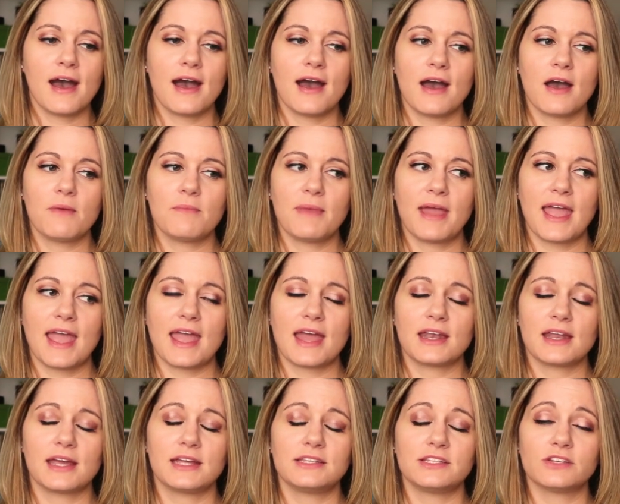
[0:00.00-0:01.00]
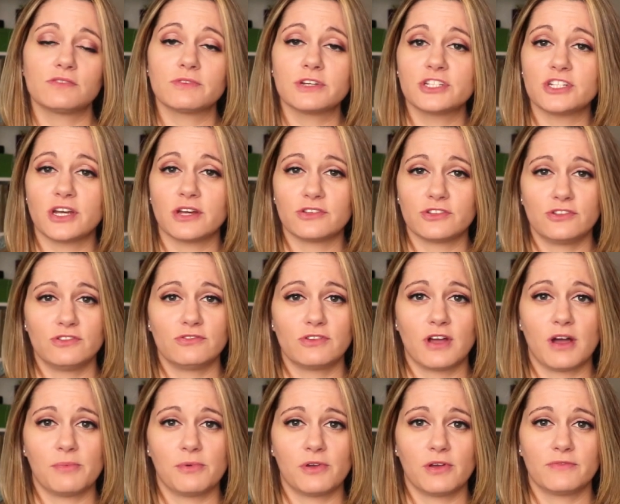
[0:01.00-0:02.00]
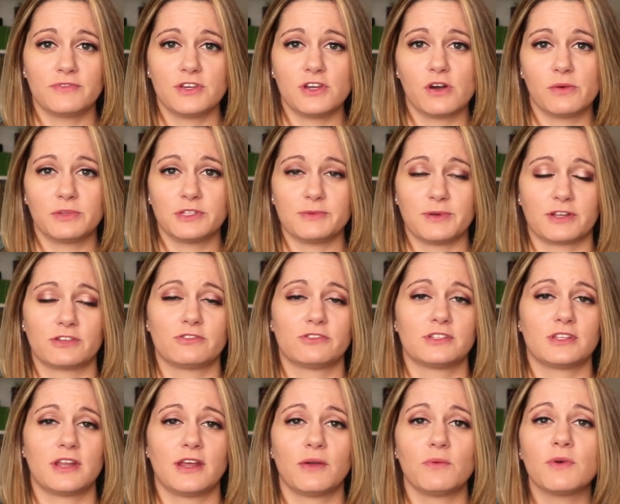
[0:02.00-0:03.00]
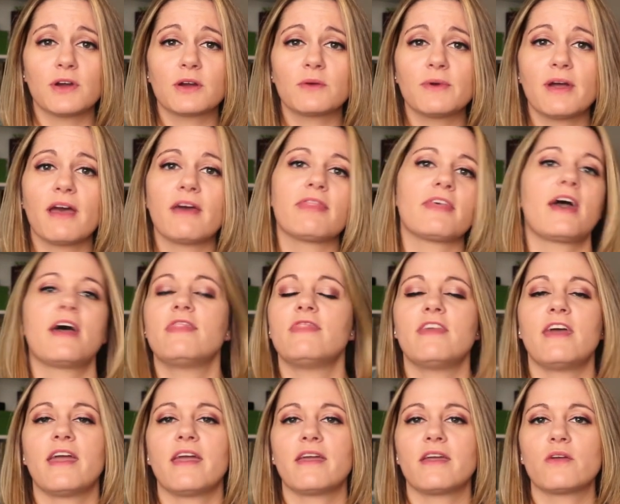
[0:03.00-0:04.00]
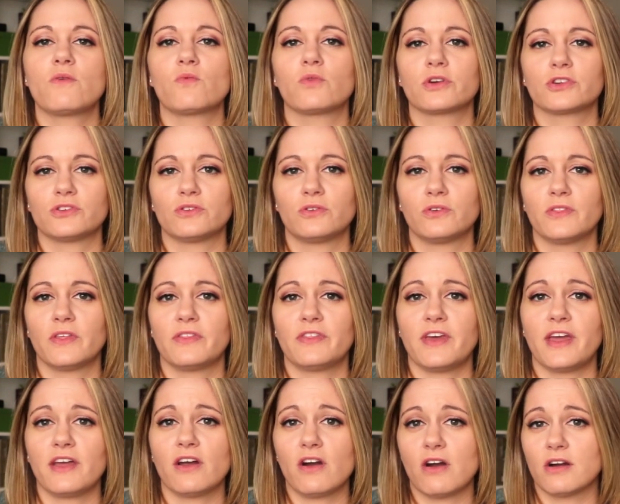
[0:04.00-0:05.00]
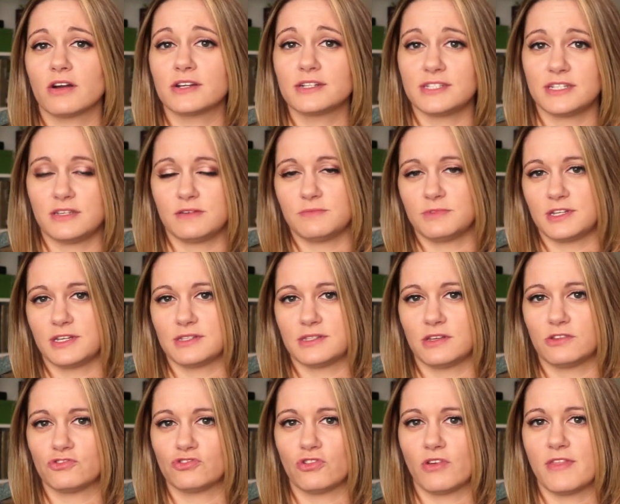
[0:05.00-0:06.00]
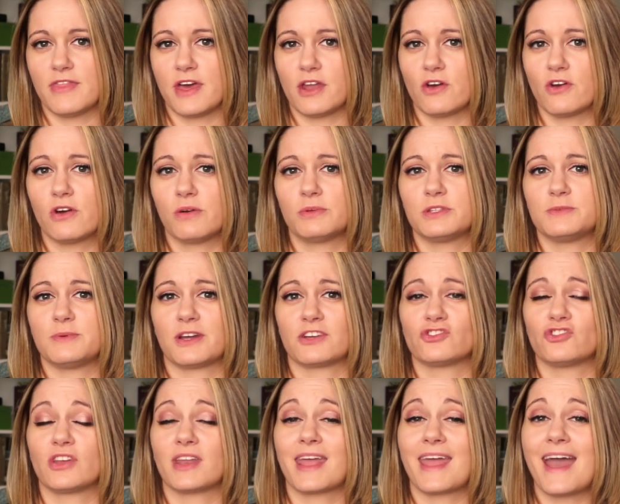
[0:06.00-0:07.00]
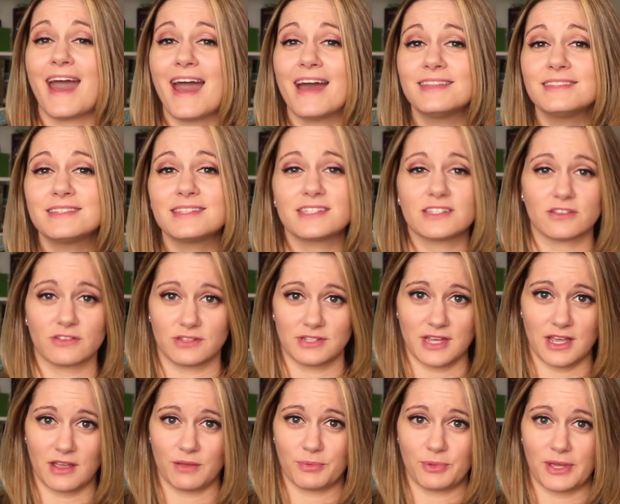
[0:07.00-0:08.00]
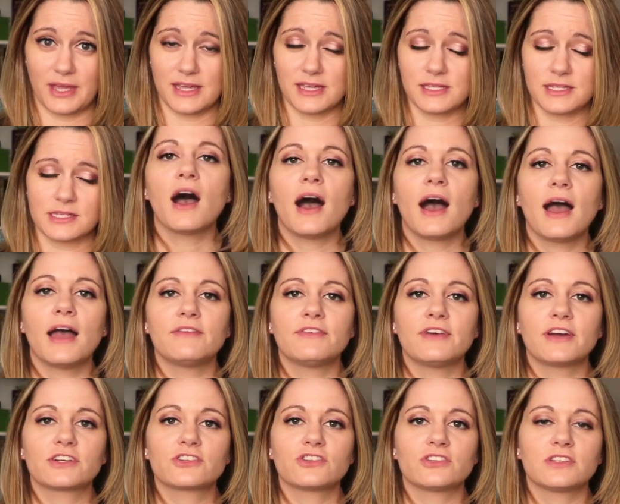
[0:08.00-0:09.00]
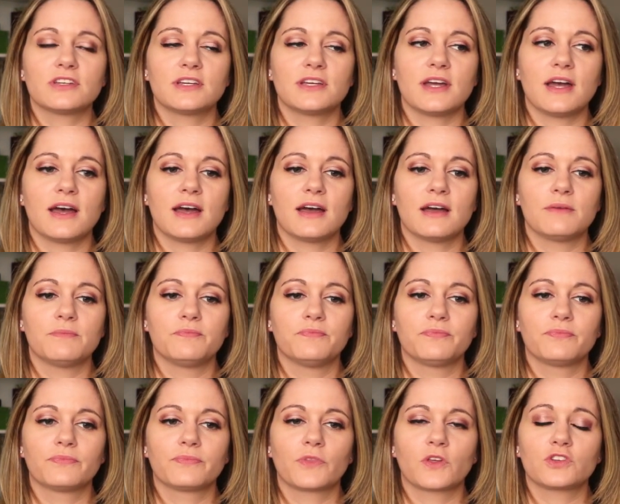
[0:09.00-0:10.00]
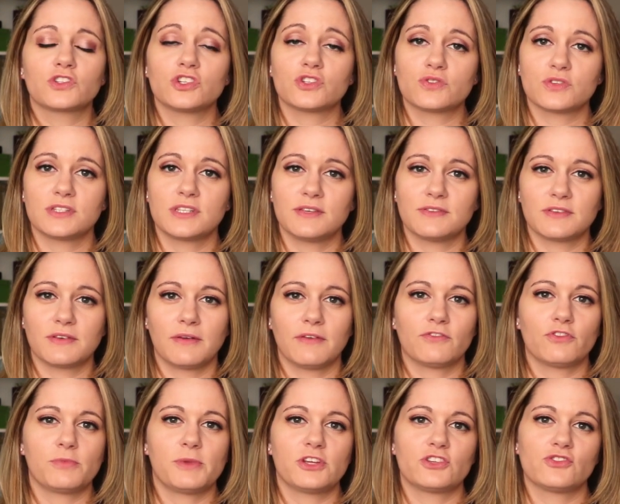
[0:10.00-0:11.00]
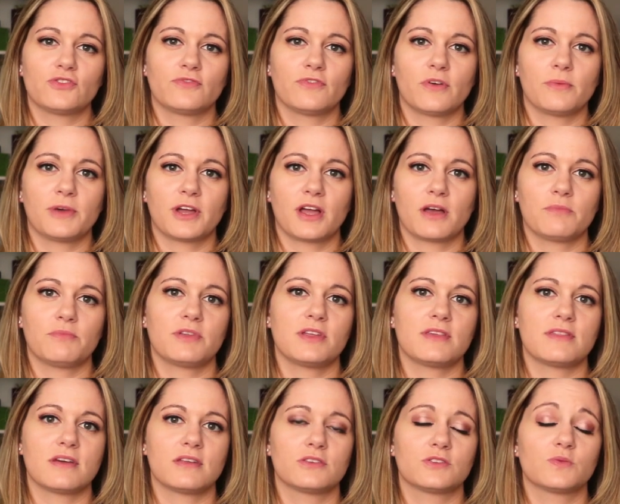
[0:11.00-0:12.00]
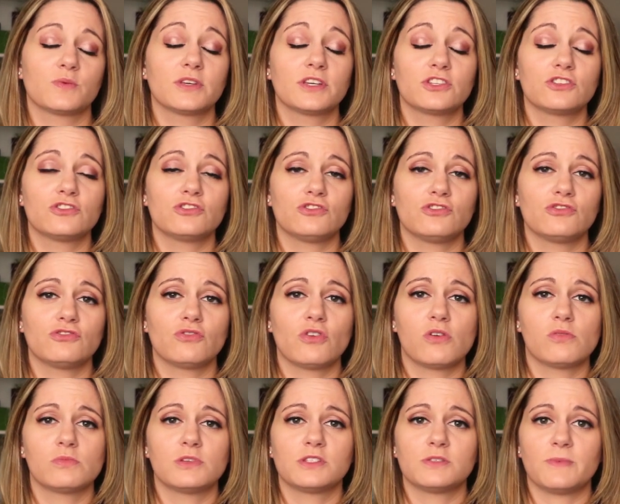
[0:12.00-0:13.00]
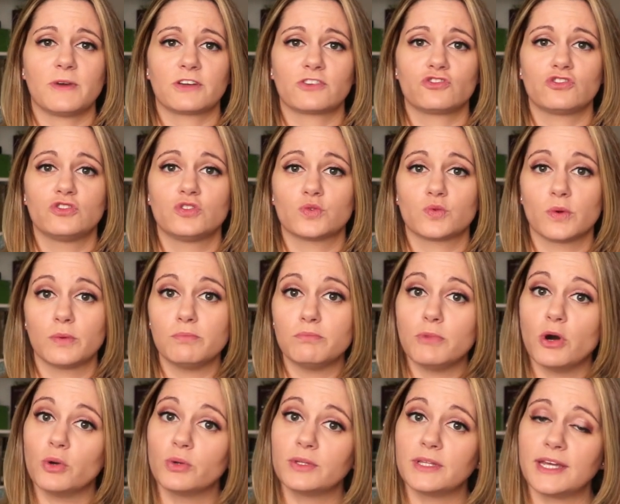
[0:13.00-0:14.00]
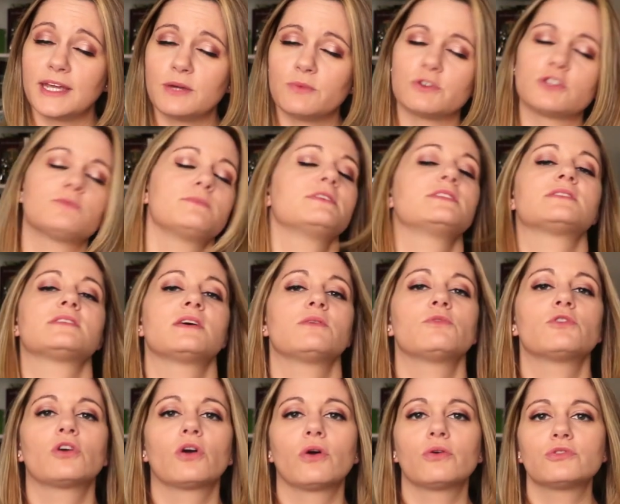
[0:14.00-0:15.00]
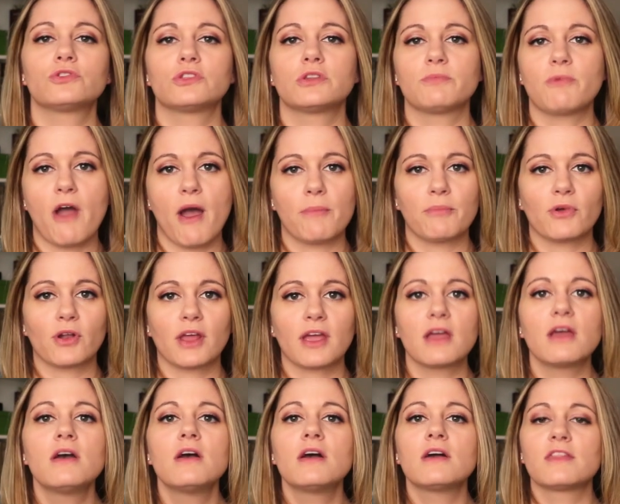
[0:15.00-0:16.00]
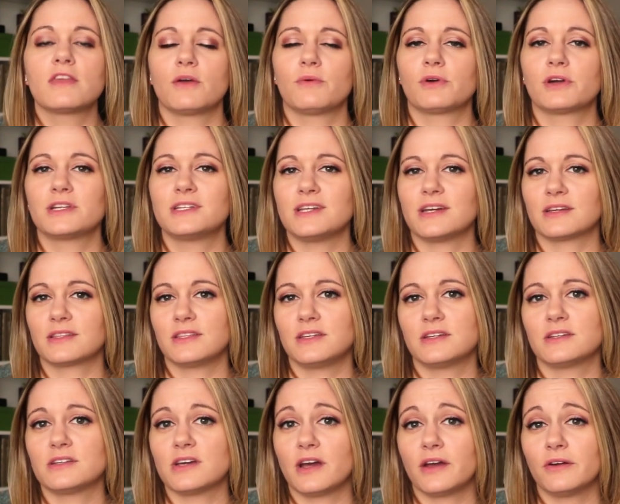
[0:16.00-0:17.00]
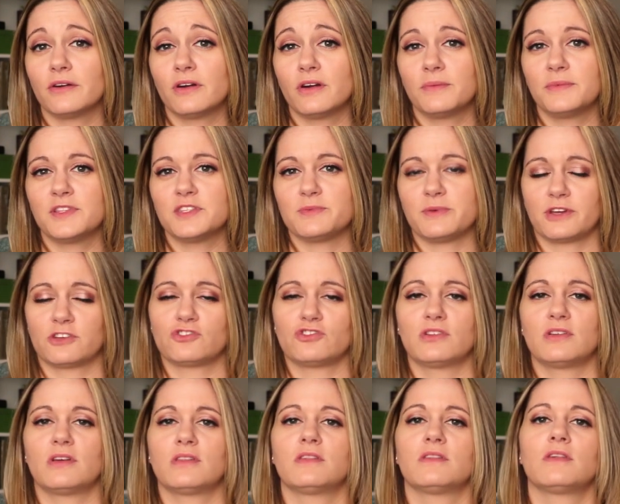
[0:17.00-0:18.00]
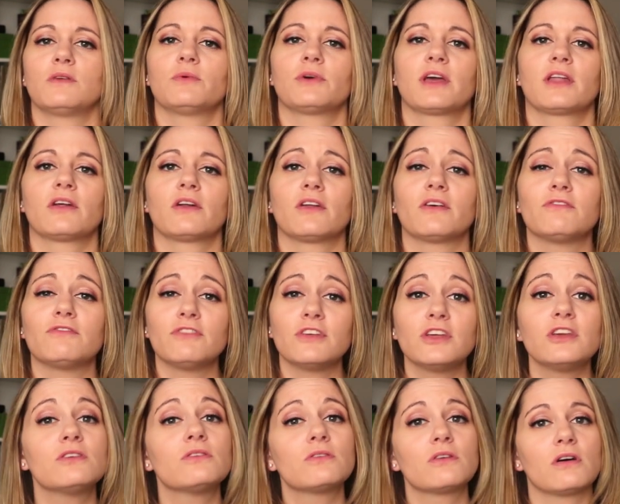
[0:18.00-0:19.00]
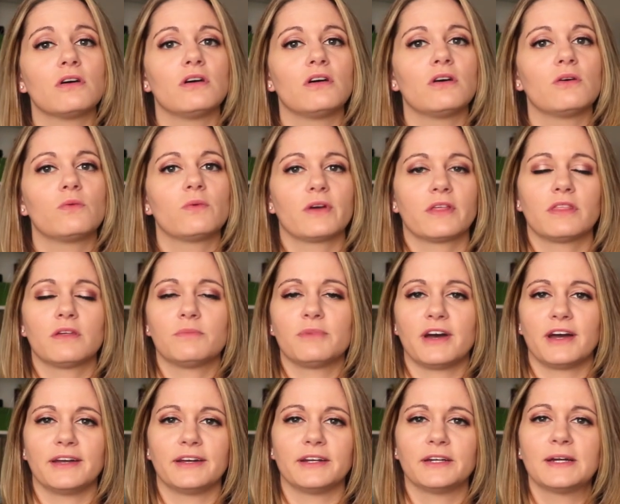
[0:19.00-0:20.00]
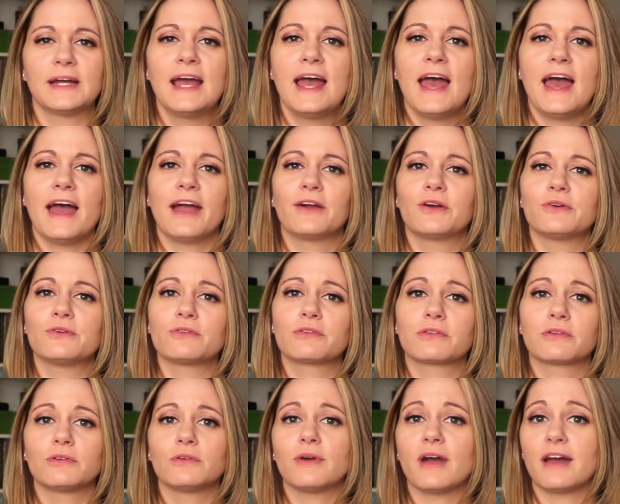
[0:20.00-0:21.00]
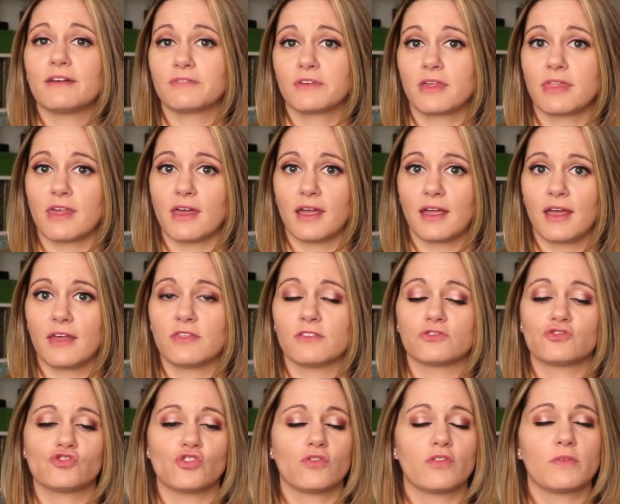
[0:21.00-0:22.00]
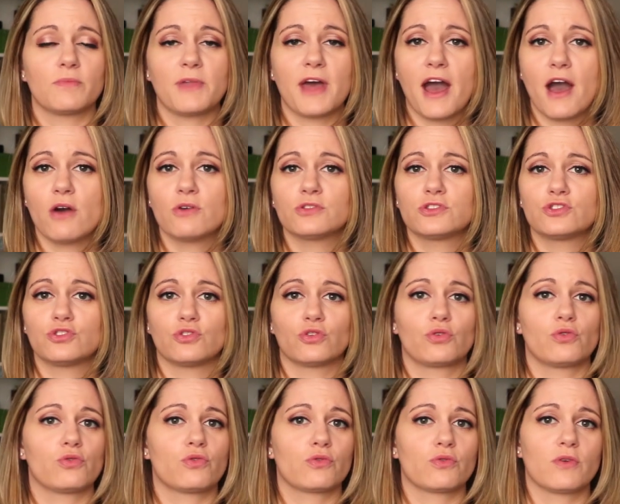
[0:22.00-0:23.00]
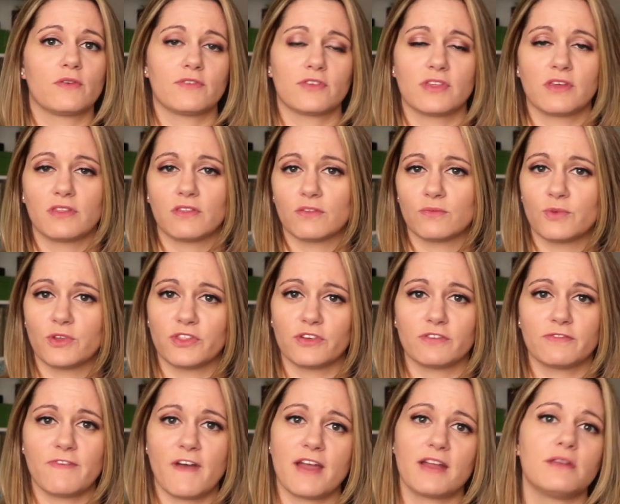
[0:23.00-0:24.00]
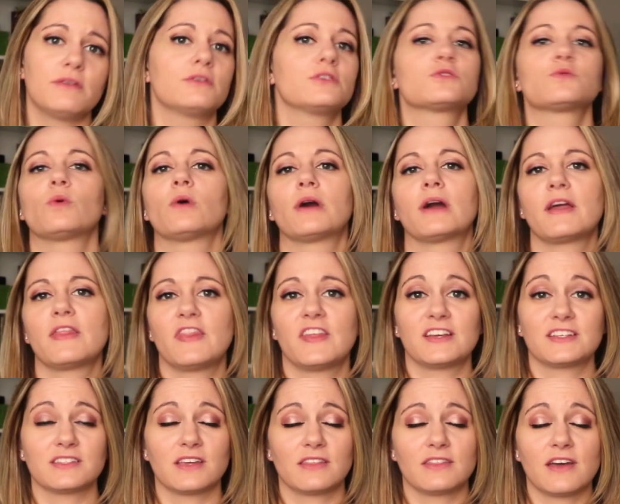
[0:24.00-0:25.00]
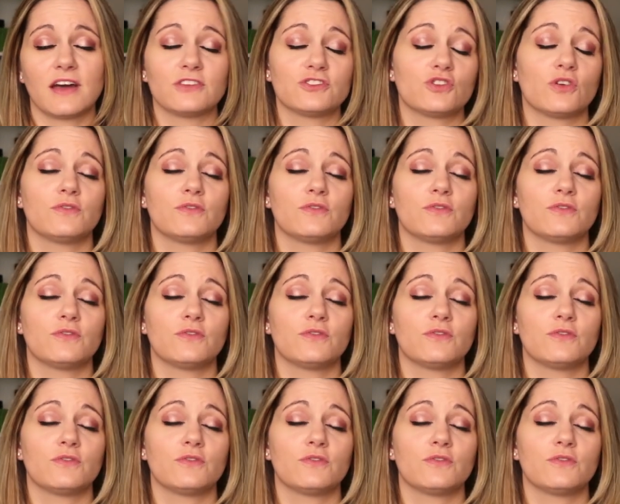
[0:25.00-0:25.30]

Um, and I did reach out to a couple of the home inspectors that I work with, and they were told that they are deemed essential and that a home inspection can still take place. I've actually um, just received some information from a company that is willing to do home inspections remotely, which means they will go to the property, they will conduct the entire home inspection, and then they will get on a video call with the buyer and go through everything. And they'll show them the house and they'll go through everything, what their findings were and things like that.